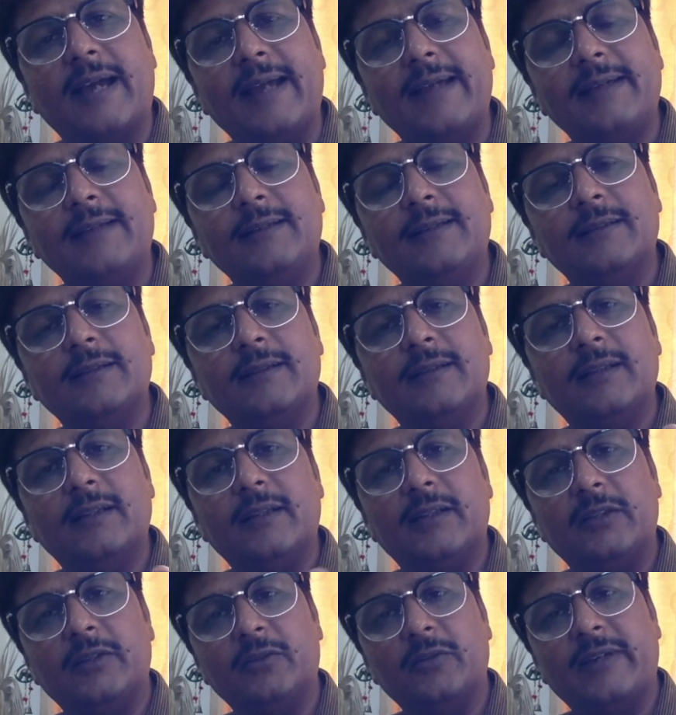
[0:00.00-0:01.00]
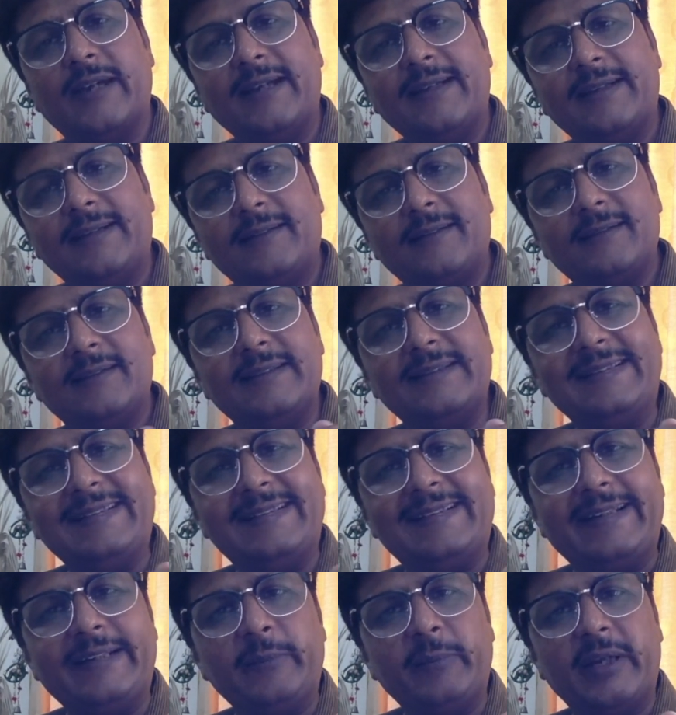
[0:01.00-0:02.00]
hike You get
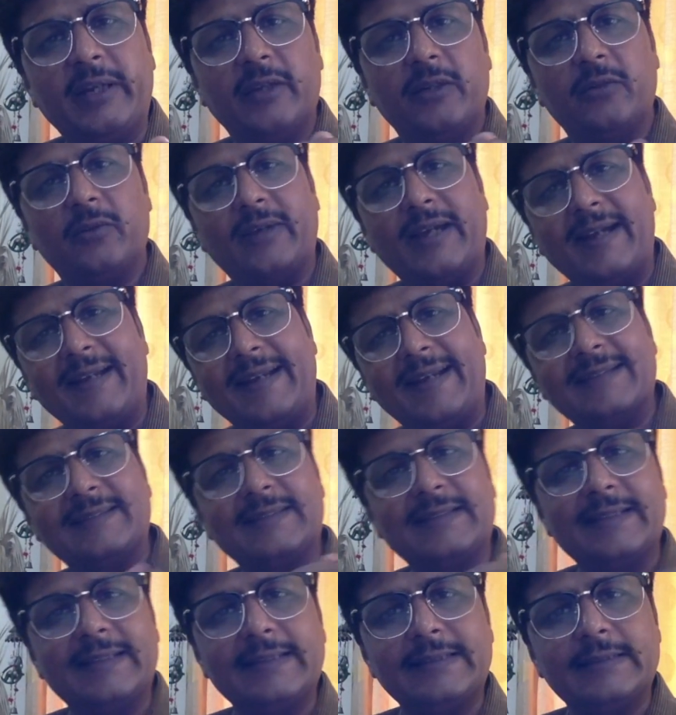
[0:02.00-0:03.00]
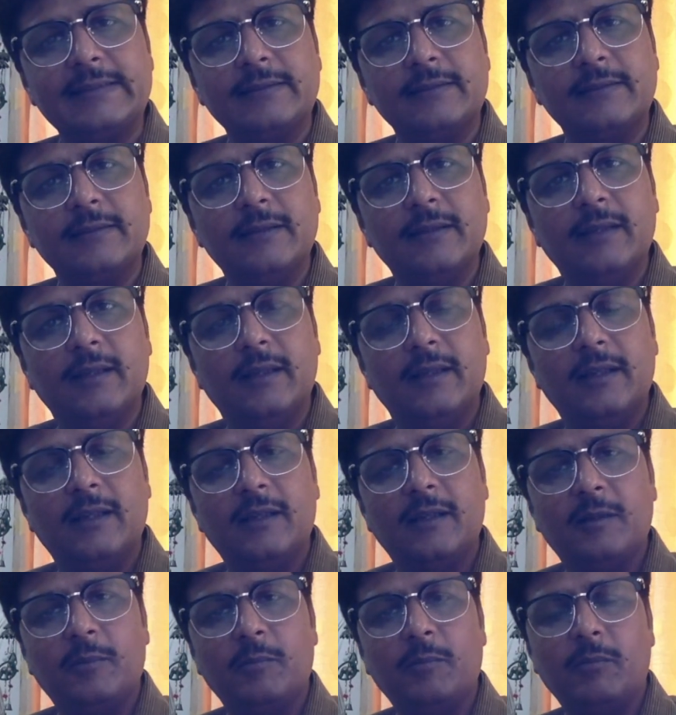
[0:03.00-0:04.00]
increment, you get escalation,
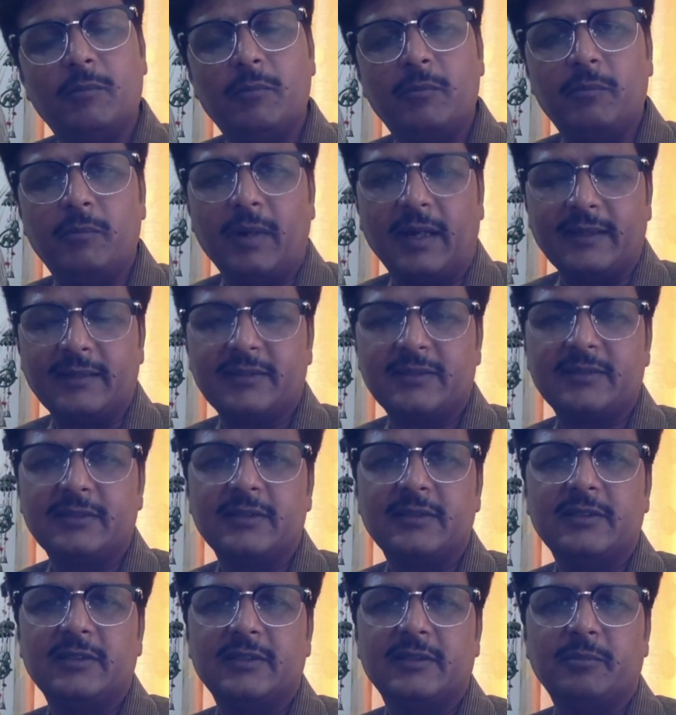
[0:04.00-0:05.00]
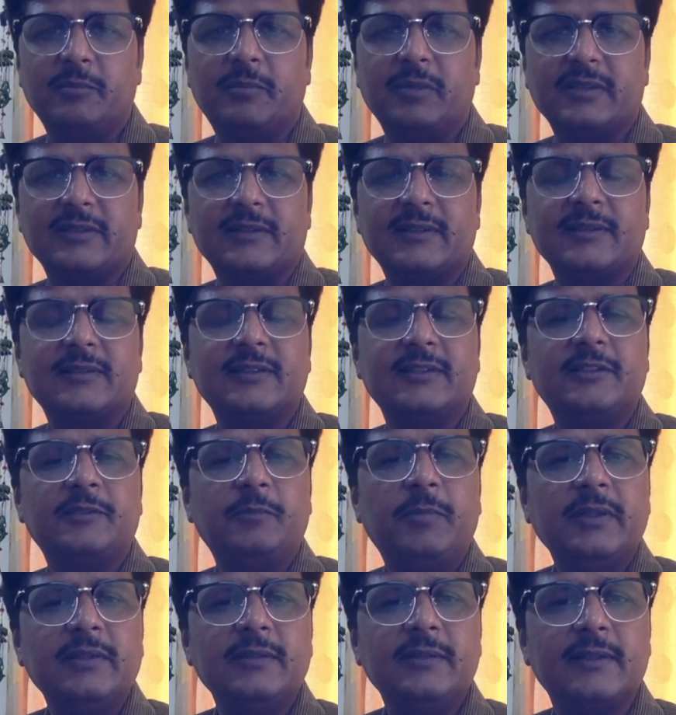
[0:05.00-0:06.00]
but business is
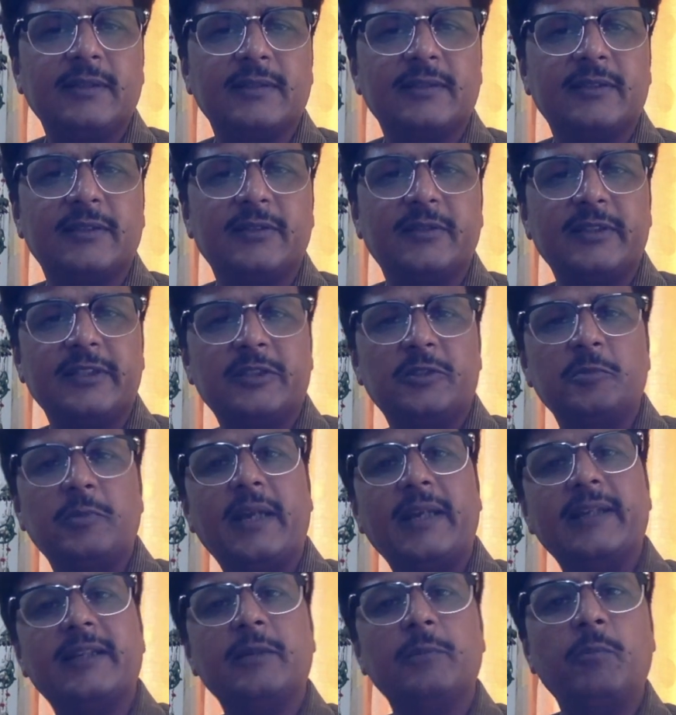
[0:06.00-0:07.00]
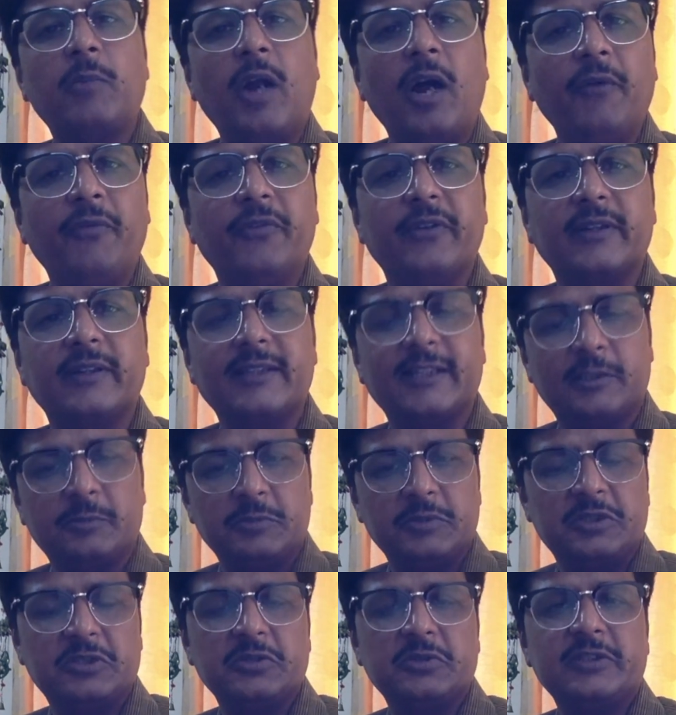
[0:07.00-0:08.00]
business. You need to maintain profits. That
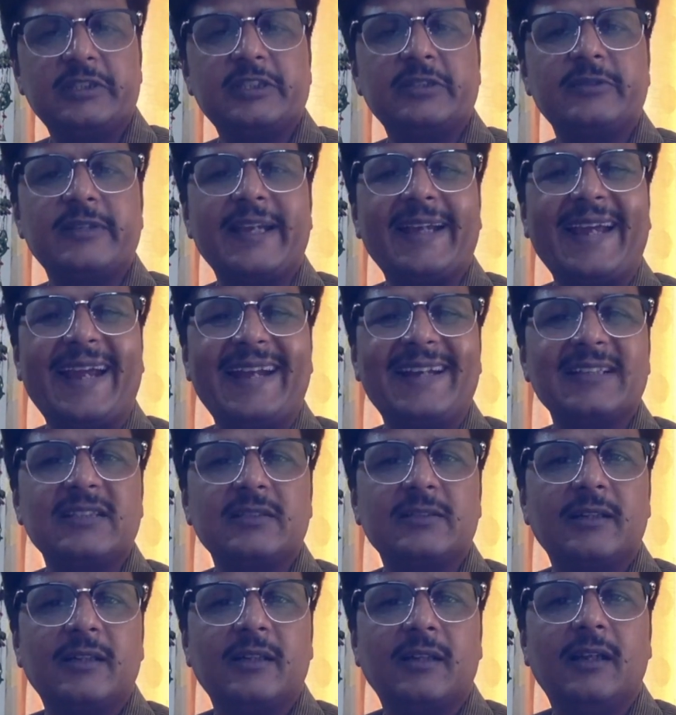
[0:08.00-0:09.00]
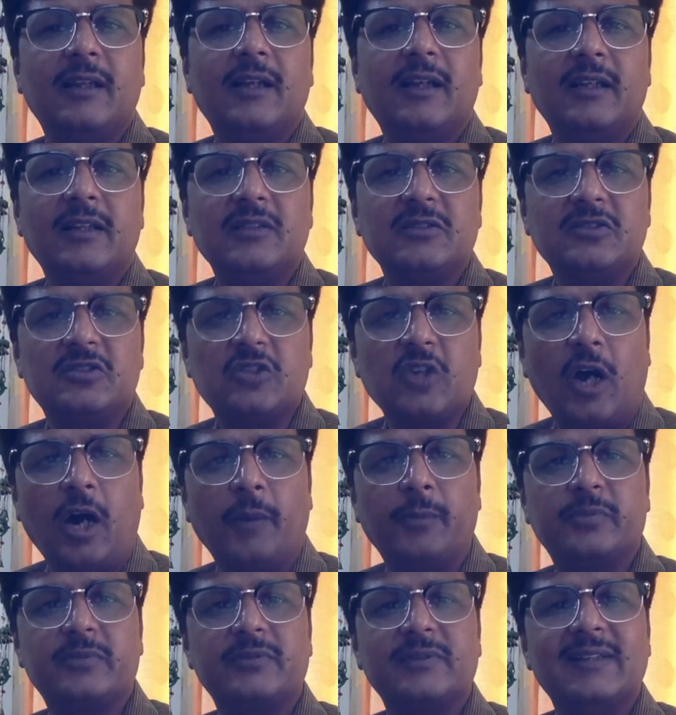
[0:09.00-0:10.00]
means you need to take additional
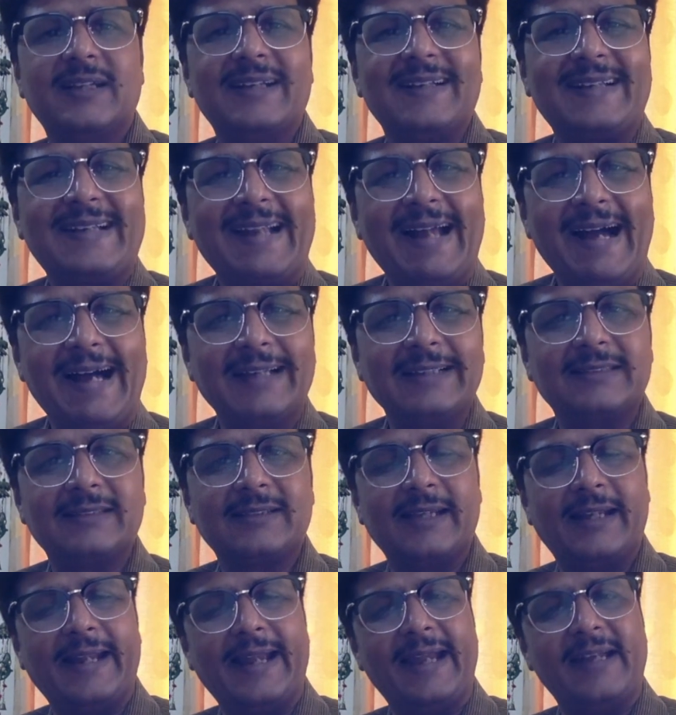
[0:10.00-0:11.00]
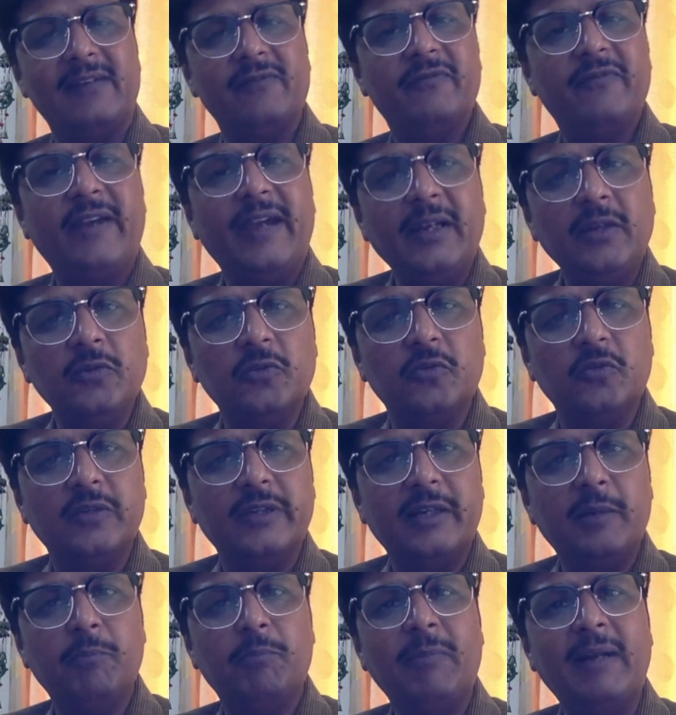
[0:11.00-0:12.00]
jobs, tasks, and add value
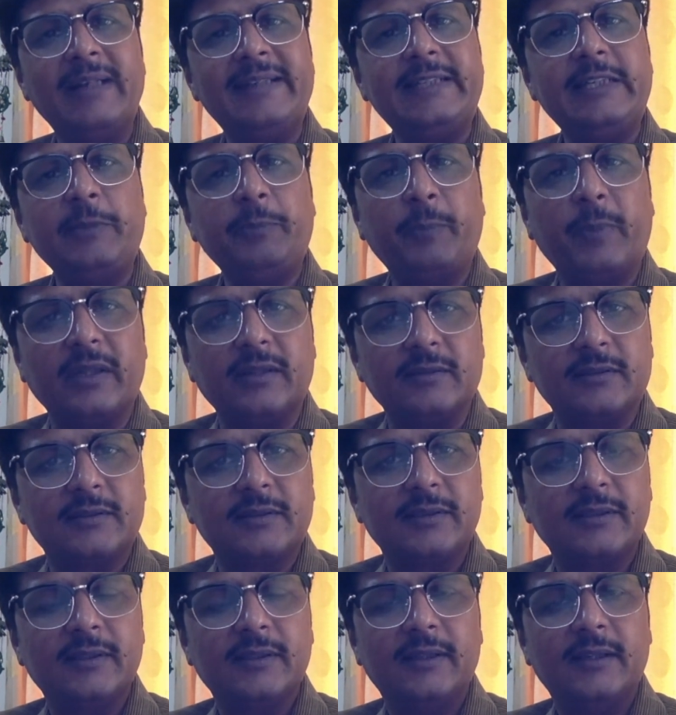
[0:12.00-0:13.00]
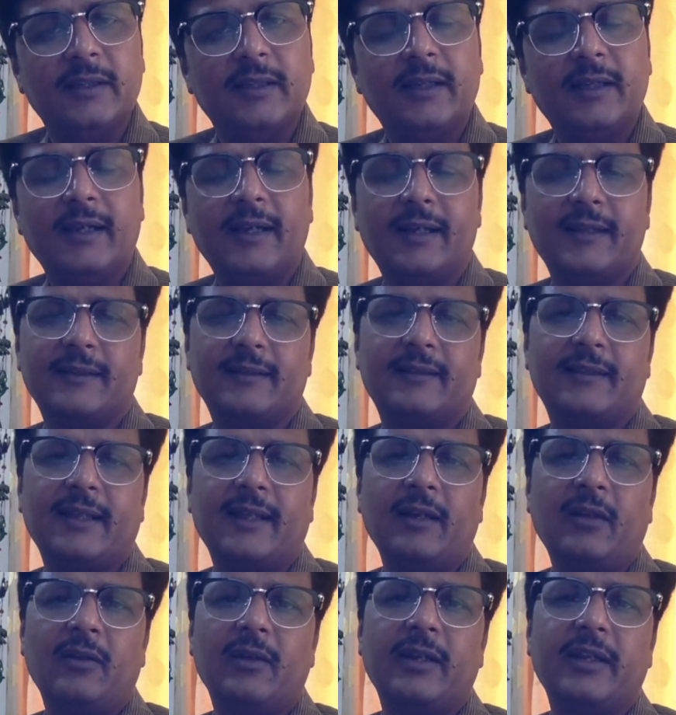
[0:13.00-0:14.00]
in multiples. And
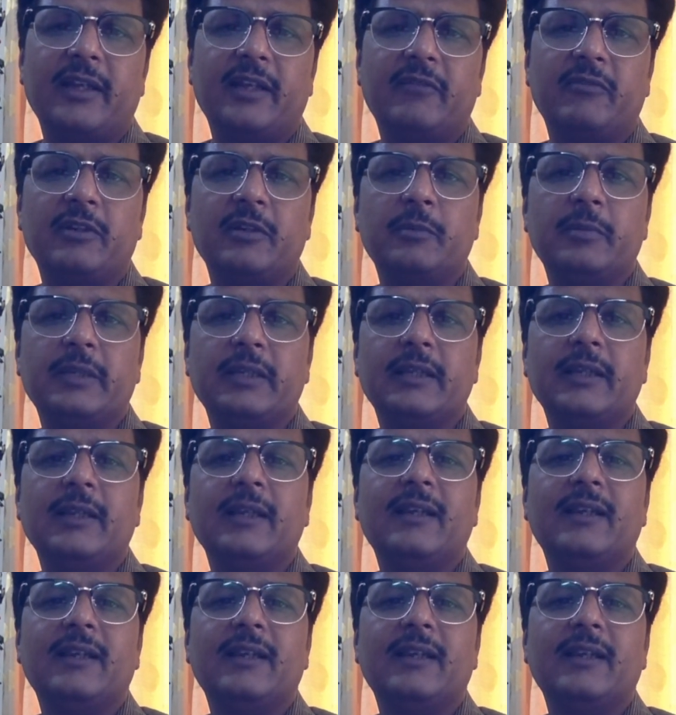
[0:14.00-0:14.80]
then only it will be